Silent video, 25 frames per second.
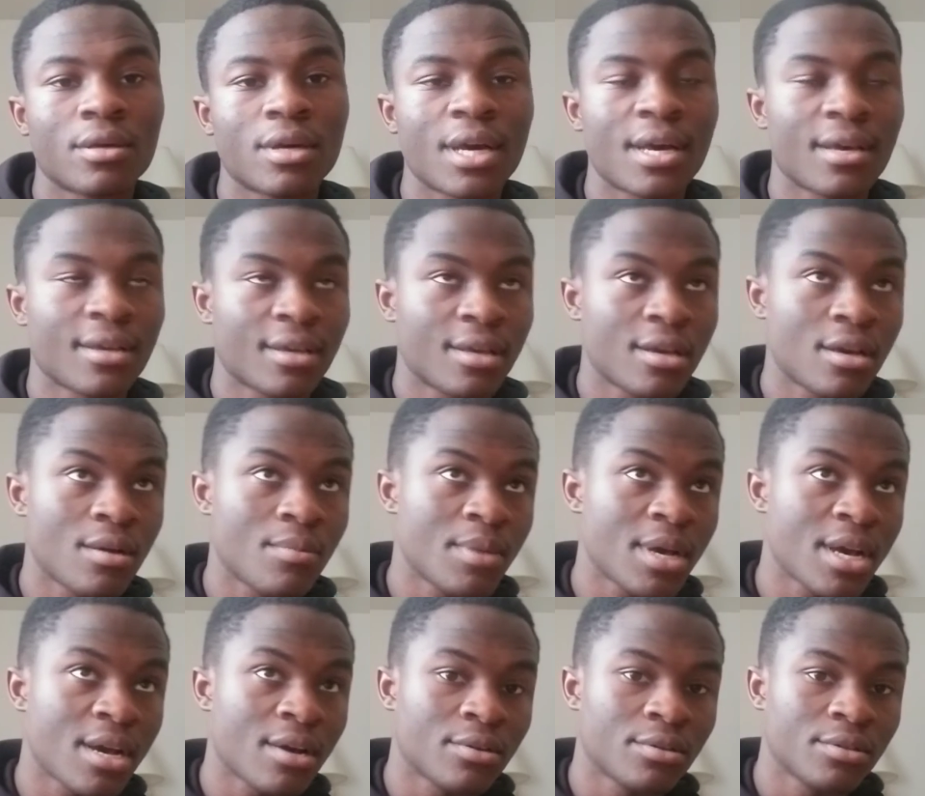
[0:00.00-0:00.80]
I come
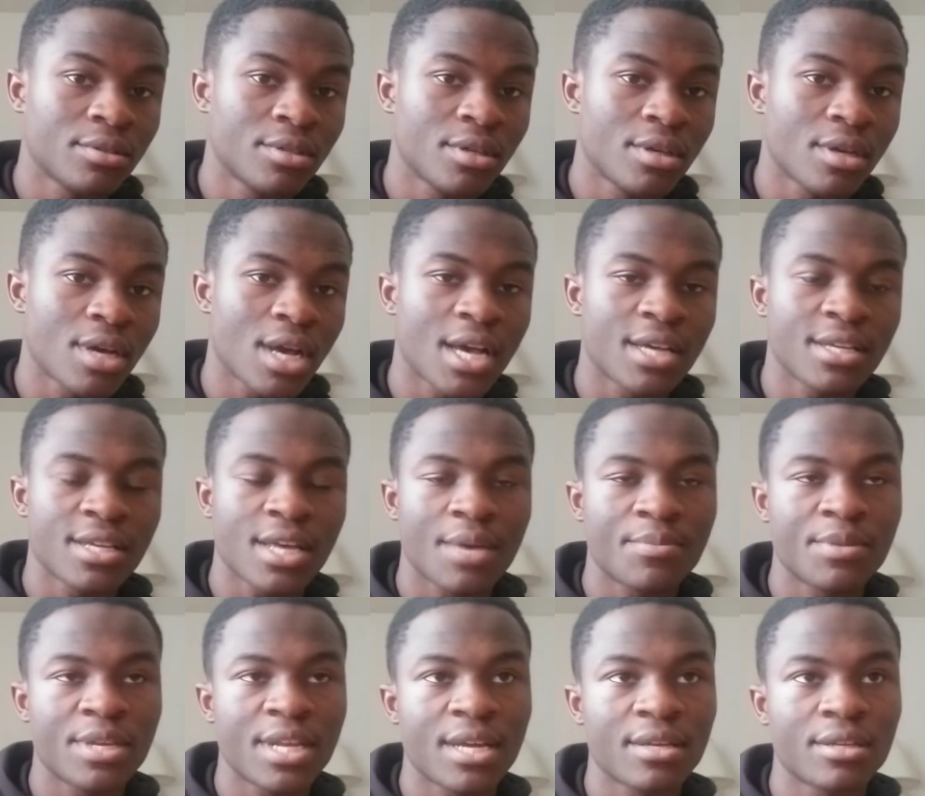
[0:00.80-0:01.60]
out. I,
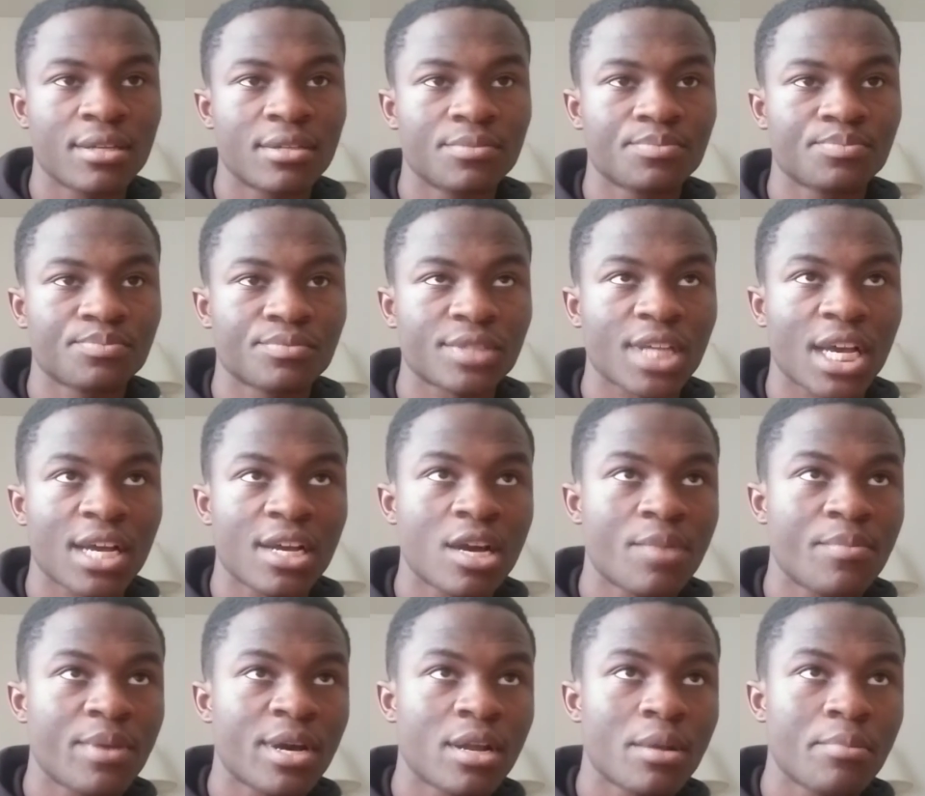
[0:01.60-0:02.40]
I mean, I, I
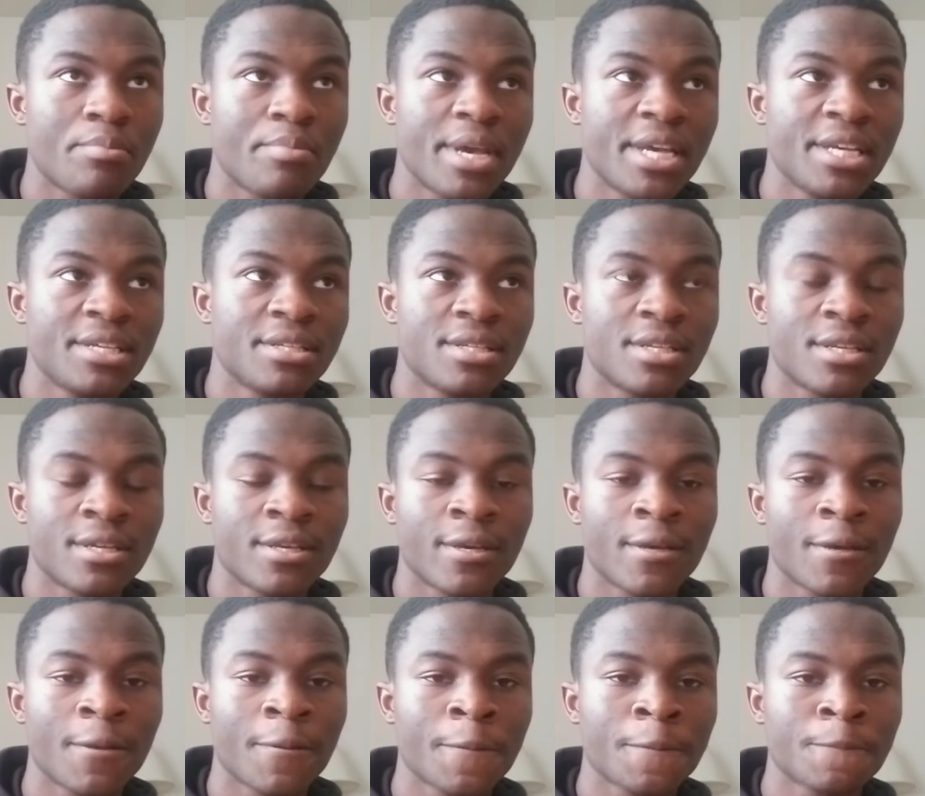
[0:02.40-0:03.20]
come out of basic.